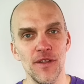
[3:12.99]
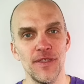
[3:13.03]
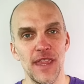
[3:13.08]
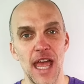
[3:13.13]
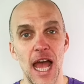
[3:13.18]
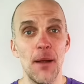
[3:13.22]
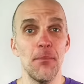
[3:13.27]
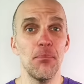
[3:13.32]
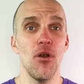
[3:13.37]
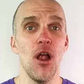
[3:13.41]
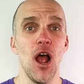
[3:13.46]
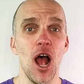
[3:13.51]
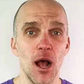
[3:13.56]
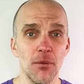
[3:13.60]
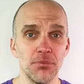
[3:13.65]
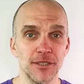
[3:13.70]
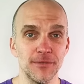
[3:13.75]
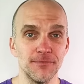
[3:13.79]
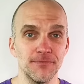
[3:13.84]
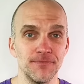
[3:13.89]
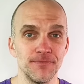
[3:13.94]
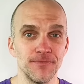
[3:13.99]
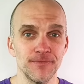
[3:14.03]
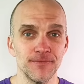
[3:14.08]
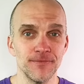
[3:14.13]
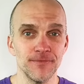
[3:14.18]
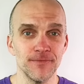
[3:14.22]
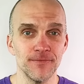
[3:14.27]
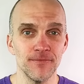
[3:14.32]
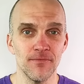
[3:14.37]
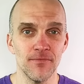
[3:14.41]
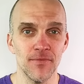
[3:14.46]
that problem?
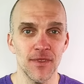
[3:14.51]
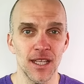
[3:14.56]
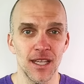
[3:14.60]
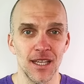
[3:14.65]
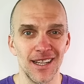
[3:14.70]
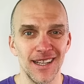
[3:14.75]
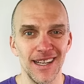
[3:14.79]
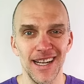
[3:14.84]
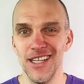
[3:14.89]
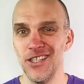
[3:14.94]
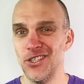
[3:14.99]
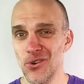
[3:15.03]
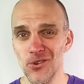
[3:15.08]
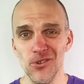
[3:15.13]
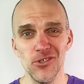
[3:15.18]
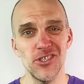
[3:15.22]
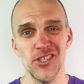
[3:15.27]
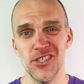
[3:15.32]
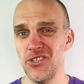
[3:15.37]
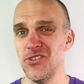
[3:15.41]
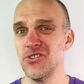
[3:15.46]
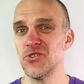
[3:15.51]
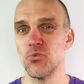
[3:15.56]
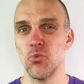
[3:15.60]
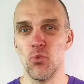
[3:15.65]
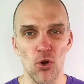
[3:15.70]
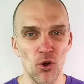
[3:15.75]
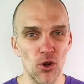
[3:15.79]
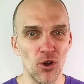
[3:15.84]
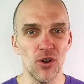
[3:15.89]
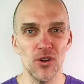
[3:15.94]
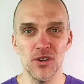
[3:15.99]
And don't just use
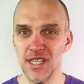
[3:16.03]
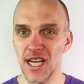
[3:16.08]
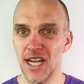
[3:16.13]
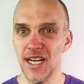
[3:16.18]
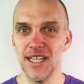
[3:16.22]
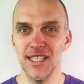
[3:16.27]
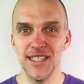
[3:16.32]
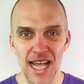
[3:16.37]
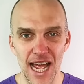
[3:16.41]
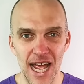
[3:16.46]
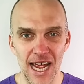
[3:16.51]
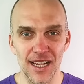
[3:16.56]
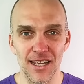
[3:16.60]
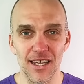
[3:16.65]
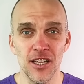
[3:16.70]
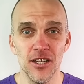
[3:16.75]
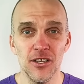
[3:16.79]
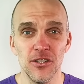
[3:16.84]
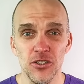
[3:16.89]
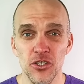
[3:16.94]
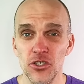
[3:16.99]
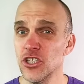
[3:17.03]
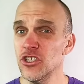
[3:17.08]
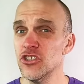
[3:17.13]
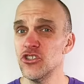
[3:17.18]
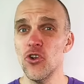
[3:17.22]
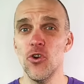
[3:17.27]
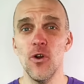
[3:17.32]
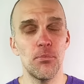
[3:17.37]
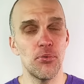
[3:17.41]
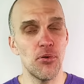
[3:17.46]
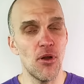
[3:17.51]
words on a deck. You can
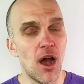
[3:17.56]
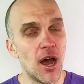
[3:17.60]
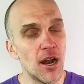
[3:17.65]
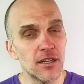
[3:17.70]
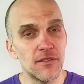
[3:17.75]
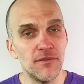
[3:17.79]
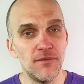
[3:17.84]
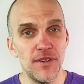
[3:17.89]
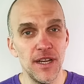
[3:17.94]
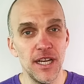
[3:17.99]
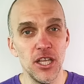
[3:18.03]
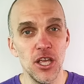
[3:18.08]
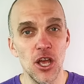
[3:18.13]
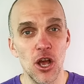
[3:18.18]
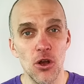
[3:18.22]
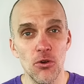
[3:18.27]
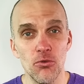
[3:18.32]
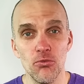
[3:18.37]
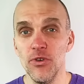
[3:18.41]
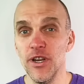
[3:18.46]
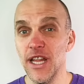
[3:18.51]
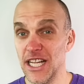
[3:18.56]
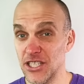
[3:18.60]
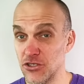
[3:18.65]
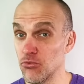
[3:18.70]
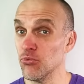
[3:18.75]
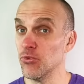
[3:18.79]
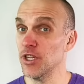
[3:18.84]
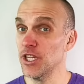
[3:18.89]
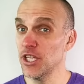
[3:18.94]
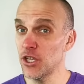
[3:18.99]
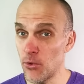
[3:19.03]
show a product video that's
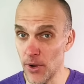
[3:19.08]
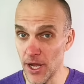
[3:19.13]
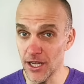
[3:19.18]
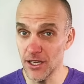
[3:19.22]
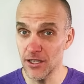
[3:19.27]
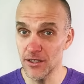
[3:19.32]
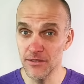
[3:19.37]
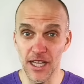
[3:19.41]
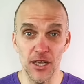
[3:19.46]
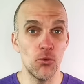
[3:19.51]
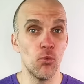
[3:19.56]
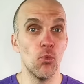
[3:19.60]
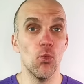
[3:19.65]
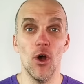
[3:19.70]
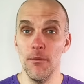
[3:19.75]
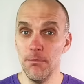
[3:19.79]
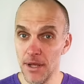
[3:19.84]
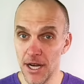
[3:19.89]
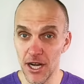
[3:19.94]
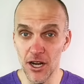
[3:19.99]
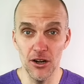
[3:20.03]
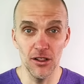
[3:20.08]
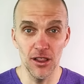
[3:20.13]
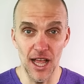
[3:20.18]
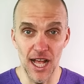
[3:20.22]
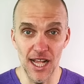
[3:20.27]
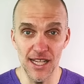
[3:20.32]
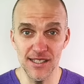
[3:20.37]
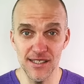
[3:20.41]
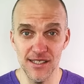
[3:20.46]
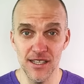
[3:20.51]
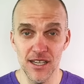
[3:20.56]
really quick, like 1 minute or
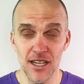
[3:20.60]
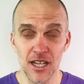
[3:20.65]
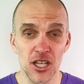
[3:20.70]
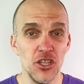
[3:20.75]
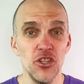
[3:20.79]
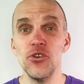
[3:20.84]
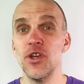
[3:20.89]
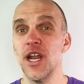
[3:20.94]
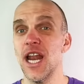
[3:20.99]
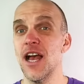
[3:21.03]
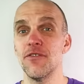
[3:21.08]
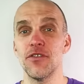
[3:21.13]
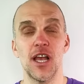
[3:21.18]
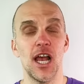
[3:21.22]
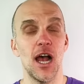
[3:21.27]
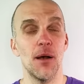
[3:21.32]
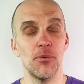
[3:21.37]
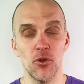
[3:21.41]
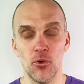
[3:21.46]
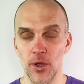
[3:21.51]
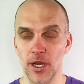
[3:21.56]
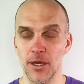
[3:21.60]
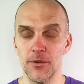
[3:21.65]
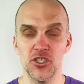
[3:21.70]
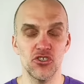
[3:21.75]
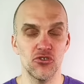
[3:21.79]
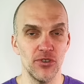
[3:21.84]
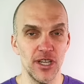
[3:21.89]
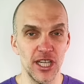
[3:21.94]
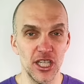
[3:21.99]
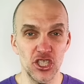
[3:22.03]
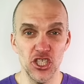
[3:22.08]
less. You can have a couple quick
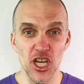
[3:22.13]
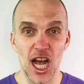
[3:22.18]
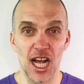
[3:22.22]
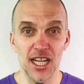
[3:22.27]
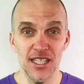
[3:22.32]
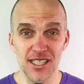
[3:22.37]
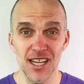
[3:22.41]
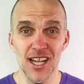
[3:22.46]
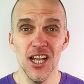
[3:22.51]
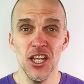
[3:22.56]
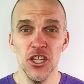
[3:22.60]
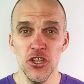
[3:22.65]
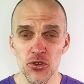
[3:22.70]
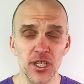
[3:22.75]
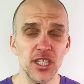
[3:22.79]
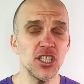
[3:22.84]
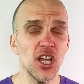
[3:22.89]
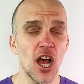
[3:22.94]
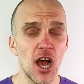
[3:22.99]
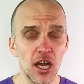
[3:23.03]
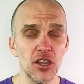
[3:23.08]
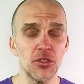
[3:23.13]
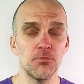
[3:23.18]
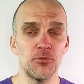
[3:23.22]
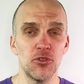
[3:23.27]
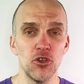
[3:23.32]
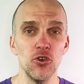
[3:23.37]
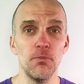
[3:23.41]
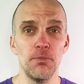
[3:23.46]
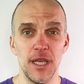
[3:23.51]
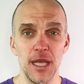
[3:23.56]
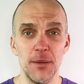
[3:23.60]
screenshots. You can talk
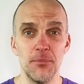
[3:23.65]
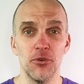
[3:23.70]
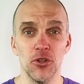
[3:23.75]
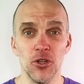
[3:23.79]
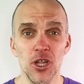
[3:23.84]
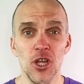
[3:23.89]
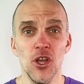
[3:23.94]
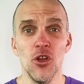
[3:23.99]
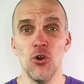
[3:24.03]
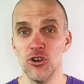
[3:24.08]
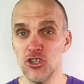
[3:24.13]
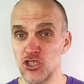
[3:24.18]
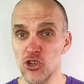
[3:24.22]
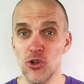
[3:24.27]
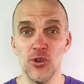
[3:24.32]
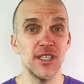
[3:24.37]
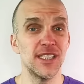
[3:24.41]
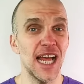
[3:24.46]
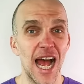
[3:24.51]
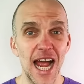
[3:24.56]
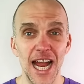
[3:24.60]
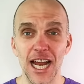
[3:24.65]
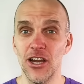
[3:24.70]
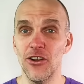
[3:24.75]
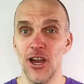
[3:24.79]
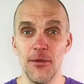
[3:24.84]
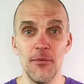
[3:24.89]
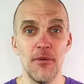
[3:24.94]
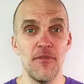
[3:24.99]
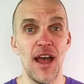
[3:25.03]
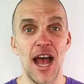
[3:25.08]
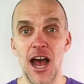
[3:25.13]
through people or show a diagram
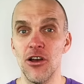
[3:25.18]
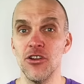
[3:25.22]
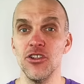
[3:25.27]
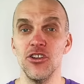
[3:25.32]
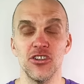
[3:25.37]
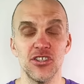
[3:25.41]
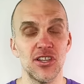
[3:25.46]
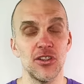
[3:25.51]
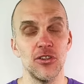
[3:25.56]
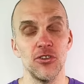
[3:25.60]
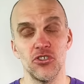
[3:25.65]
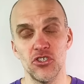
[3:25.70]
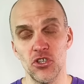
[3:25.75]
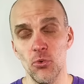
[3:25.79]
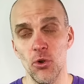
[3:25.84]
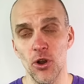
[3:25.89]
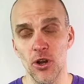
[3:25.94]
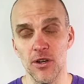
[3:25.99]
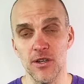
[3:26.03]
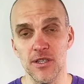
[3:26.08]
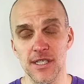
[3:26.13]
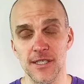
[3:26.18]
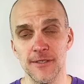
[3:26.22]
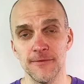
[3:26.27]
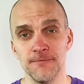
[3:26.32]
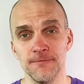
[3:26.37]
of how your solution works.